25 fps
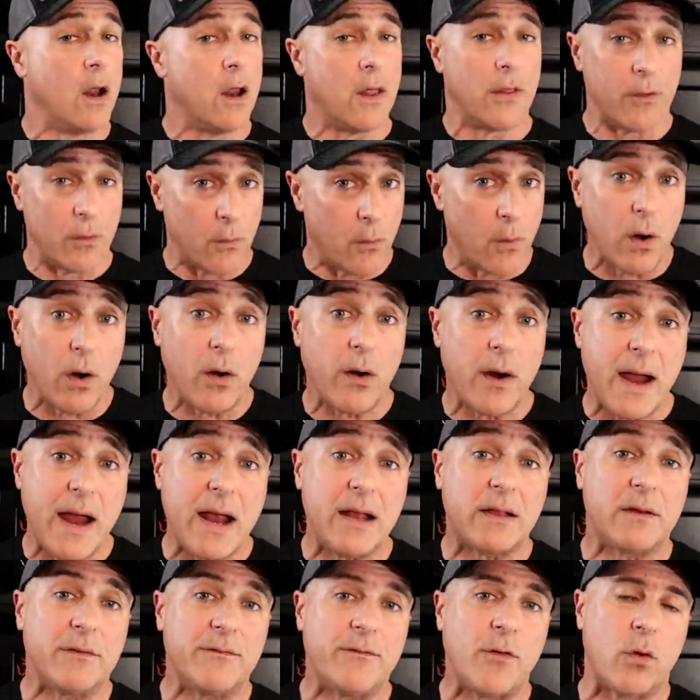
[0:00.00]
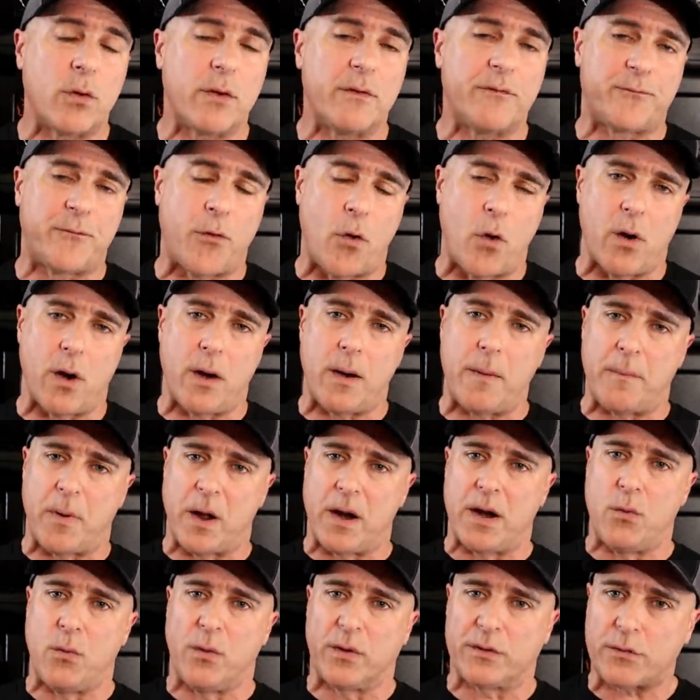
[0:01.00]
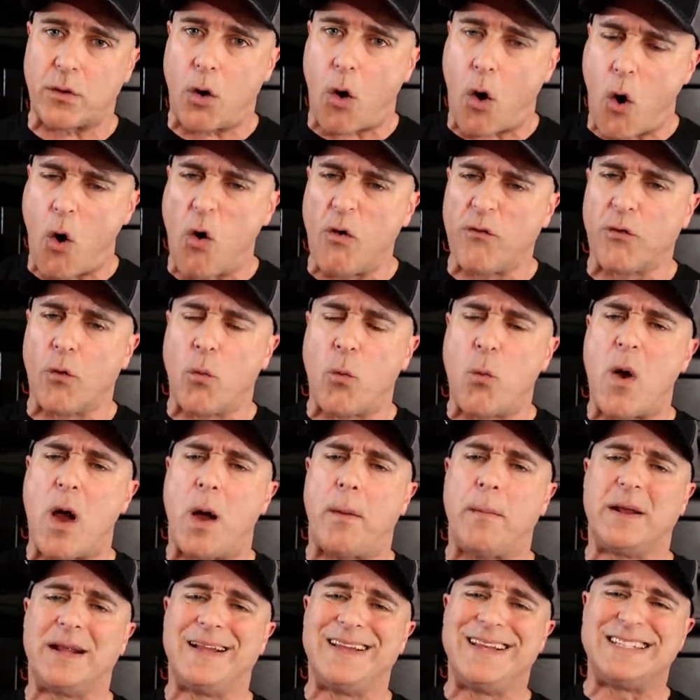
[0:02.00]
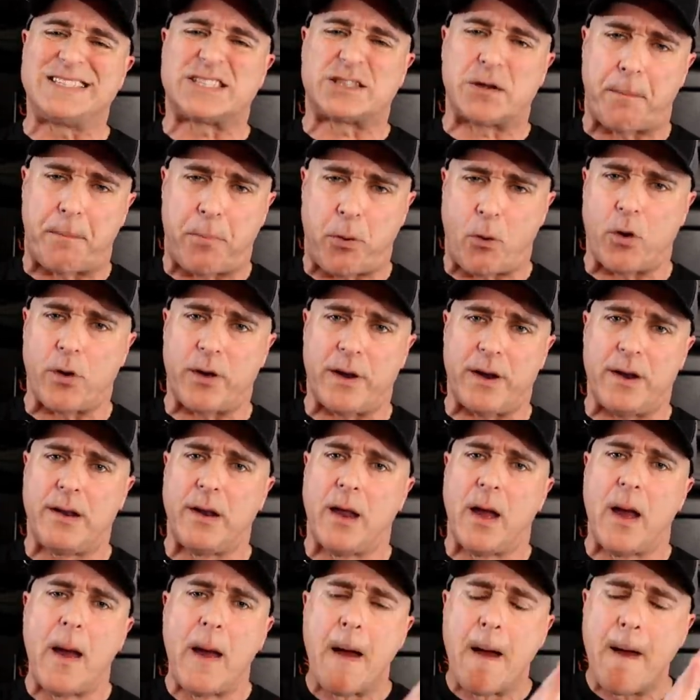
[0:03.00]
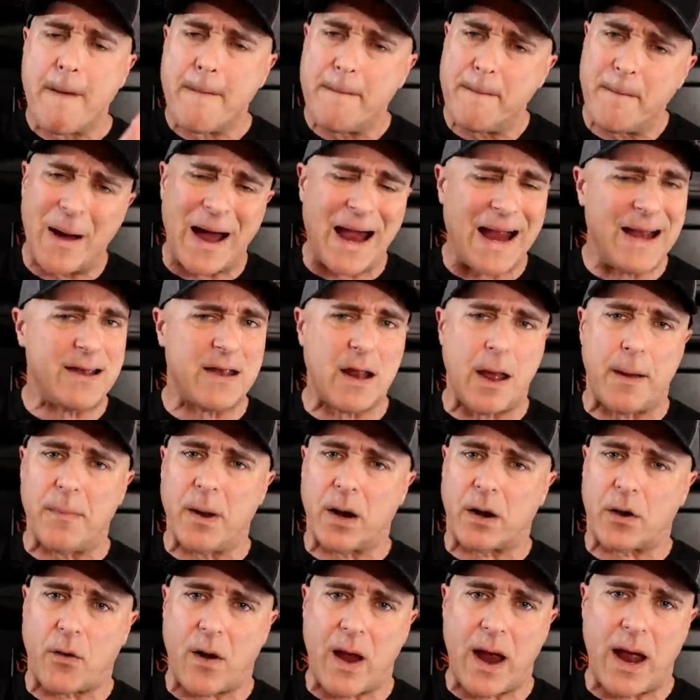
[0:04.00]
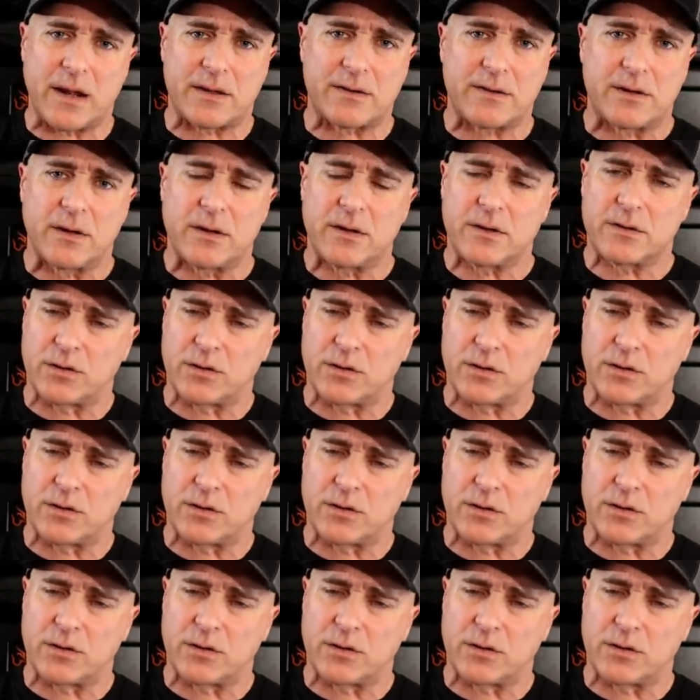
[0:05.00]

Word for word: There were eight that voted for it, but it was overwhelmingly supported by Democrats.